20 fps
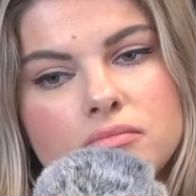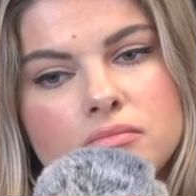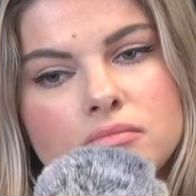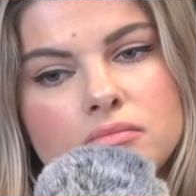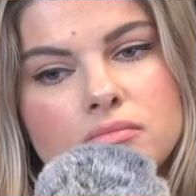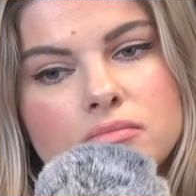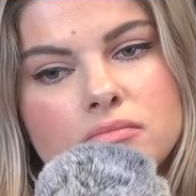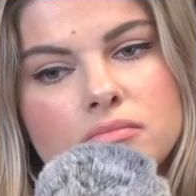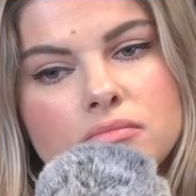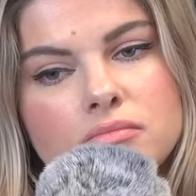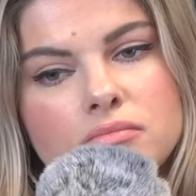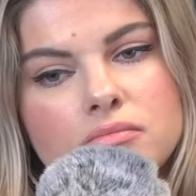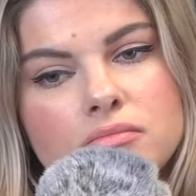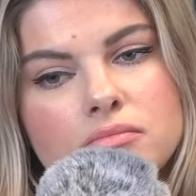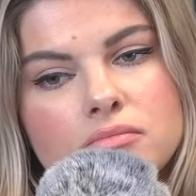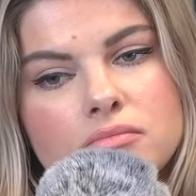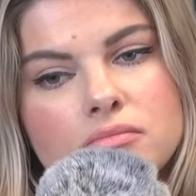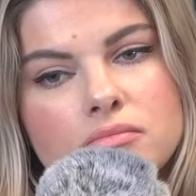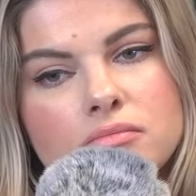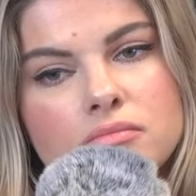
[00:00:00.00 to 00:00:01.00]

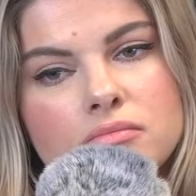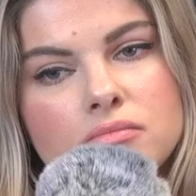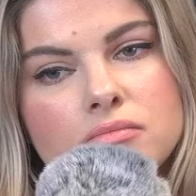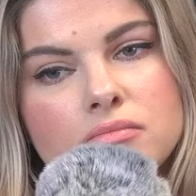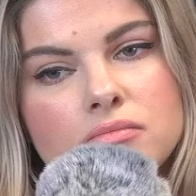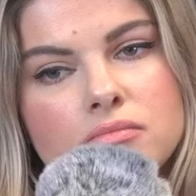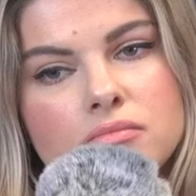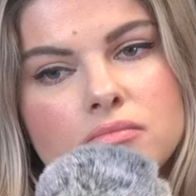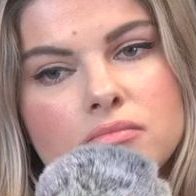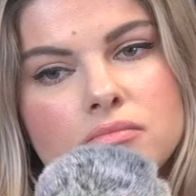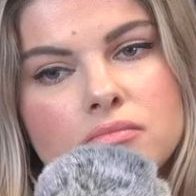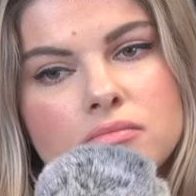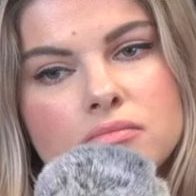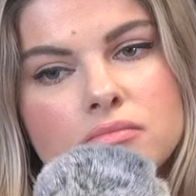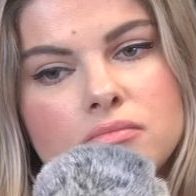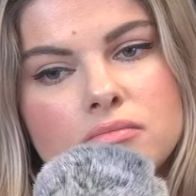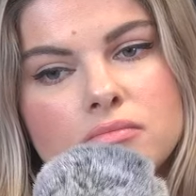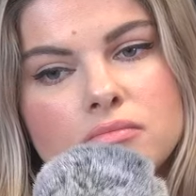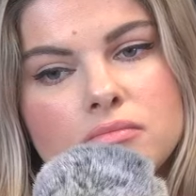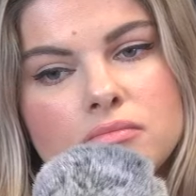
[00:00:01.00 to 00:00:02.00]

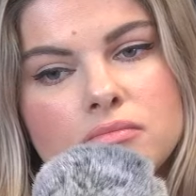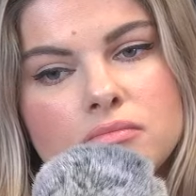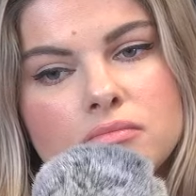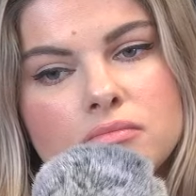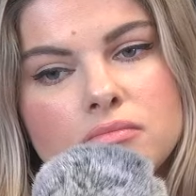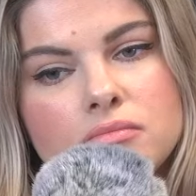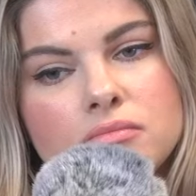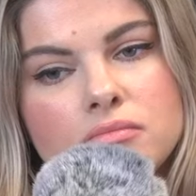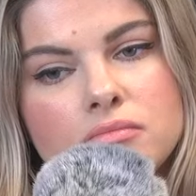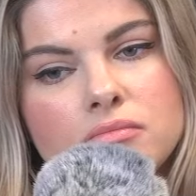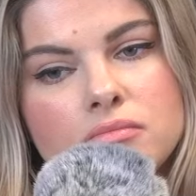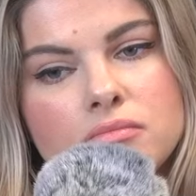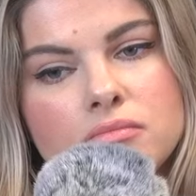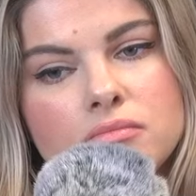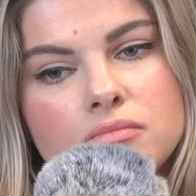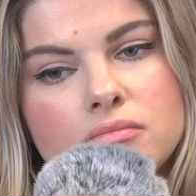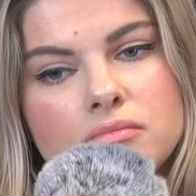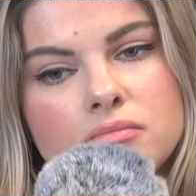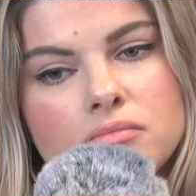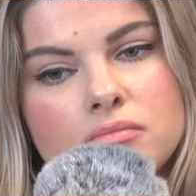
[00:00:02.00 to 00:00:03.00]

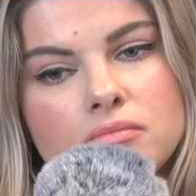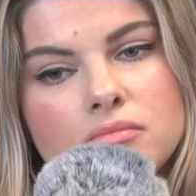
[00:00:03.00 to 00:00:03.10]
(not speaking)